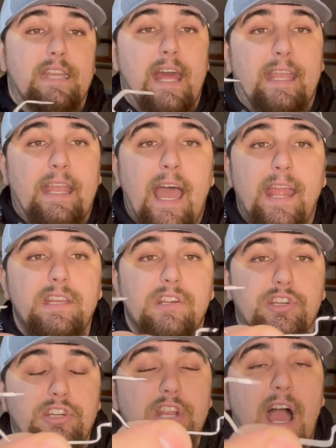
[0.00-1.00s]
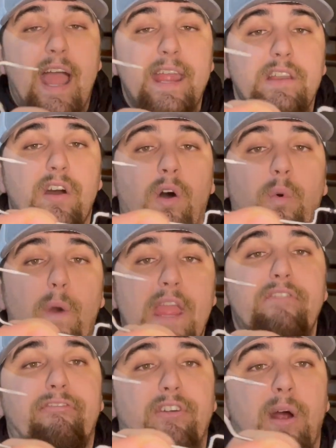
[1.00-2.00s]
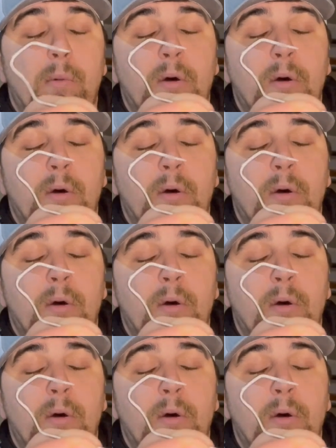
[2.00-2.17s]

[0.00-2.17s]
and I kind of shied away from